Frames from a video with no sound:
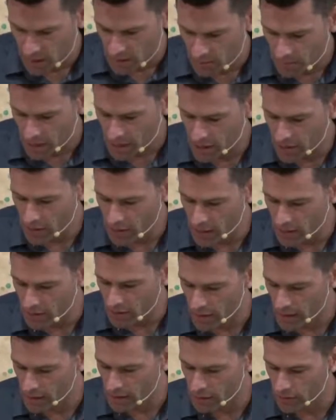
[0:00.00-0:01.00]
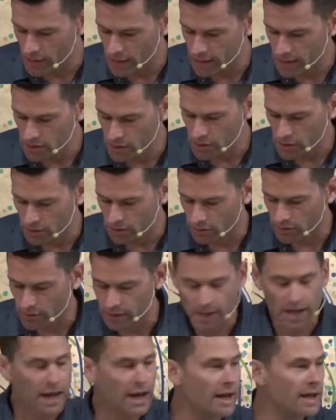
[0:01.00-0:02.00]
My
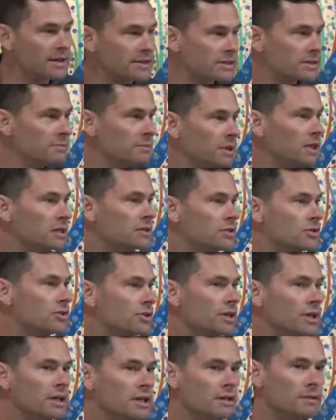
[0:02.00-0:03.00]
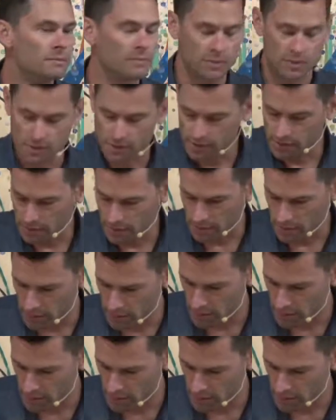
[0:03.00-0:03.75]
great-great-grandchildren ask me in dreams,